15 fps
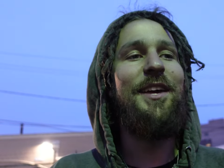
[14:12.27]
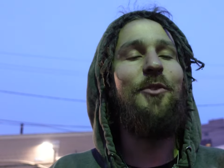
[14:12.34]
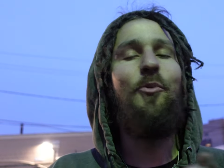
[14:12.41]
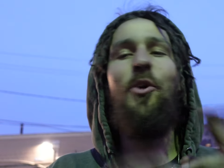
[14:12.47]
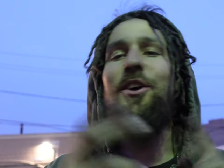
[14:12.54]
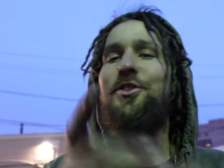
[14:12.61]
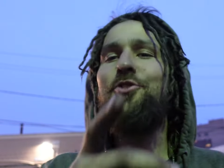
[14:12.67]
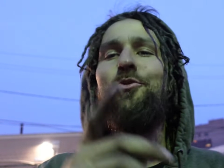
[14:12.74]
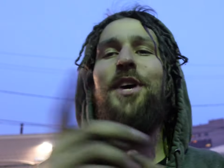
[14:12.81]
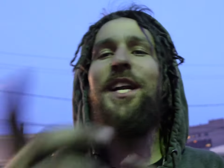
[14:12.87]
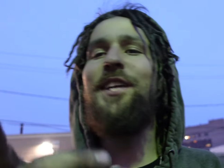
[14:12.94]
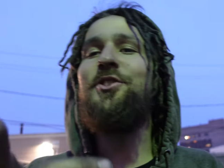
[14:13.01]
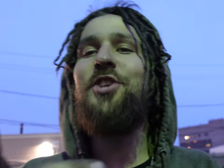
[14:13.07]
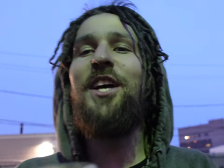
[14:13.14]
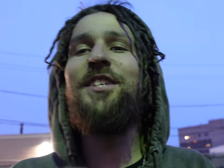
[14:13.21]
Once you get
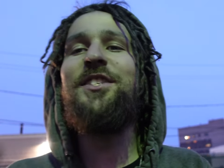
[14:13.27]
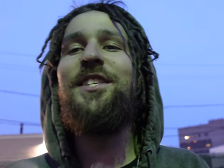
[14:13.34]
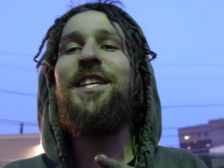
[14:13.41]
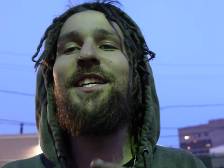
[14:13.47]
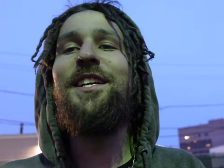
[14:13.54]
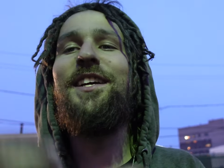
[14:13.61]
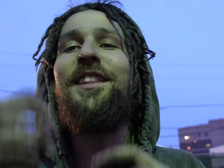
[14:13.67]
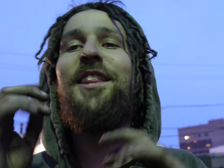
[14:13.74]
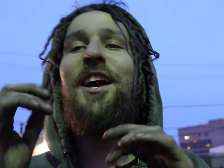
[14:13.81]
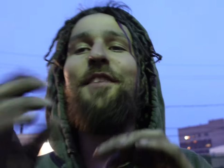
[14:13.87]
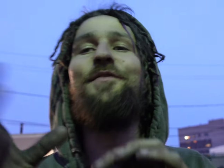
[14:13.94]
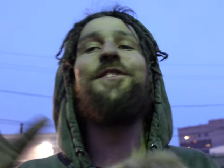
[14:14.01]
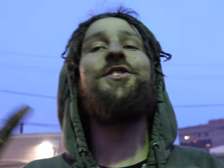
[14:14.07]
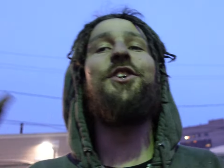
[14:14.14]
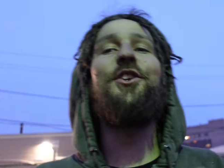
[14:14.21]
adjusted,
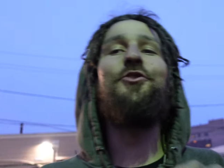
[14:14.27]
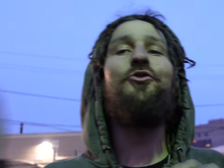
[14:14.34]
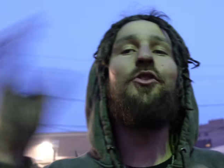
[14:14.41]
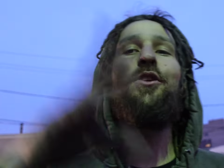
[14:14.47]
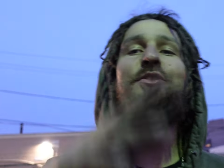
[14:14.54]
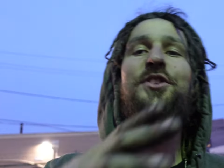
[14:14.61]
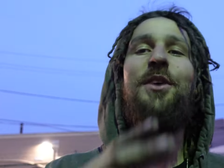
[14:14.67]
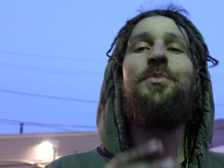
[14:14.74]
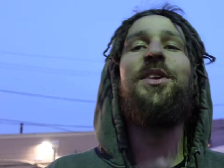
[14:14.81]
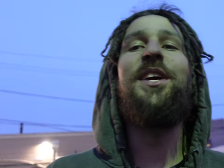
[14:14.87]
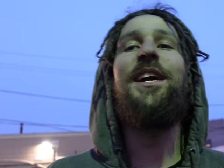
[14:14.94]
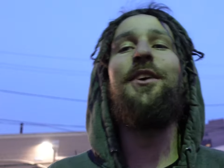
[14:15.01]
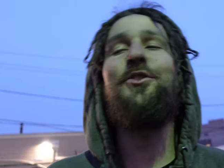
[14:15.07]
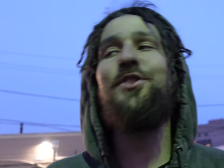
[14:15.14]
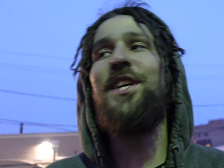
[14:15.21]
life is going to throw something
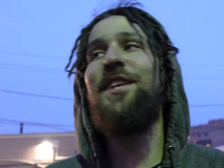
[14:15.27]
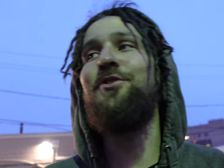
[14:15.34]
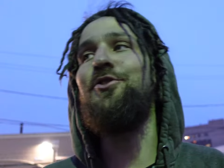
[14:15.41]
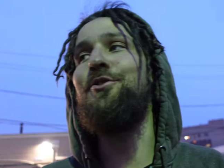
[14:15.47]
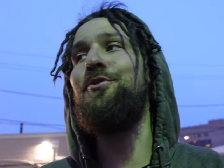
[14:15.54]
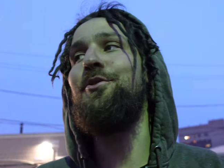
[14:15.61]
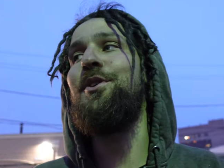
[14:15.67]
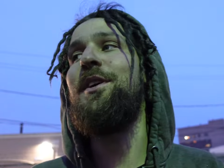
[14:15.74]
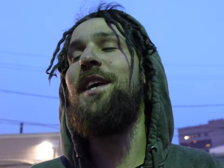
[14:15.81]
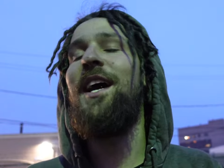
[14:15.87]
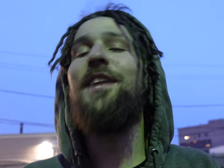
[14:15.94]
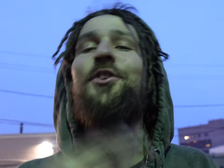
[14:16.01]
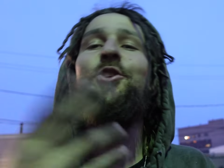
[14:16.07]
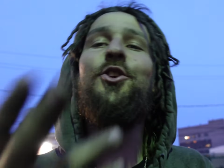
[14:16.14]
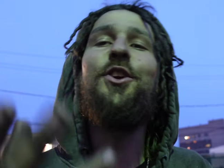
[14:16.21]
else at you.
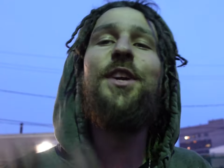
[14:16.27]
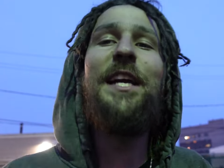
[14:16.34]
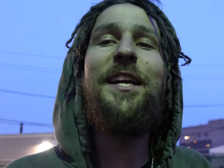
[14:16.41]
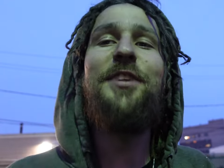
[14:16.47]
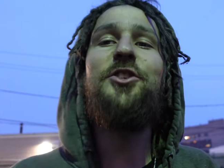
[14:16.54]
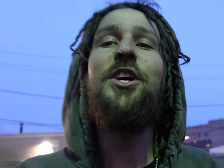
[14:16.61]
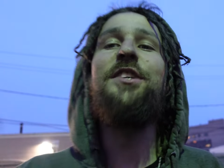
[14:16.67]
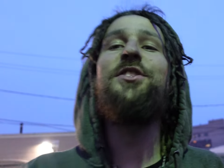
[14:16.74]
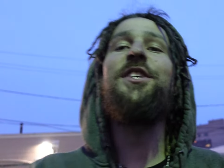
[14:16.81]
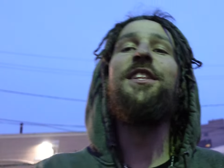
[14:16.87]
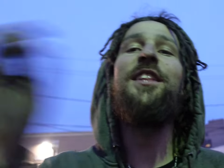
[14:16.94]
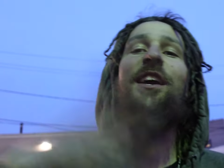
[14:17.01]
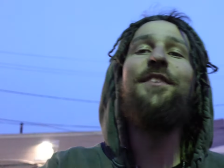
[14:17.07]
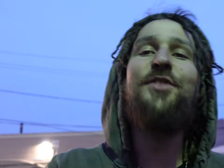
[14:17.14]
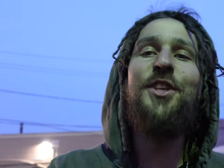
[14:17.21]
And then you're going to get adjusted and
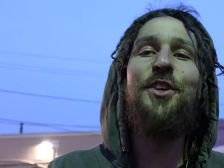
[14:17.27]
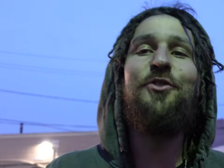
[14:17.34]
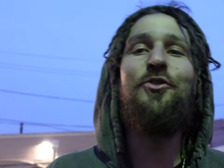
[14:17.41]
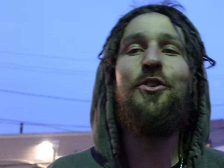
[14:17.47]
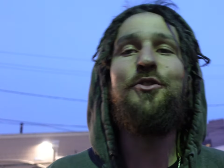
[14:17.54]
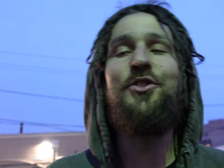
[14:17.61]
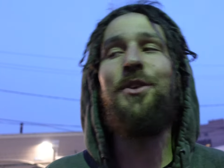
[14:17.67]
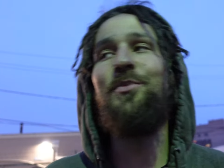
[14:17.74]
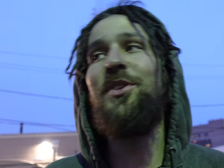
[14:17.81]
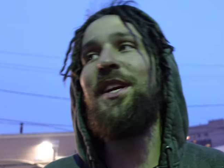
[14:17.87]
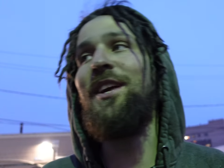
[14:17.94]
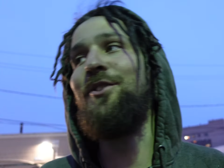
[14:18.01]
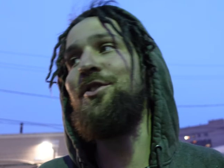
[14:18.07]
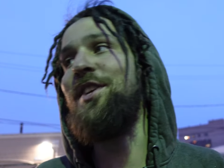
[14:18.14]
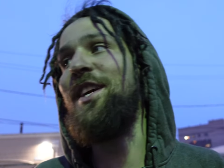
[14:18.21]
life's going to throw something
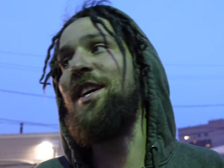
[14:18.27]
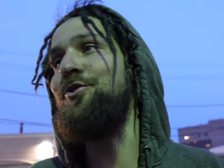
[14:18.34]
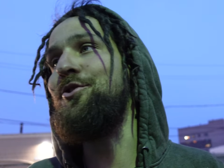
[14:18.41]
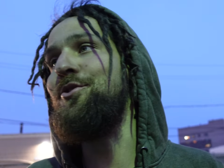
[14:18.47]
else at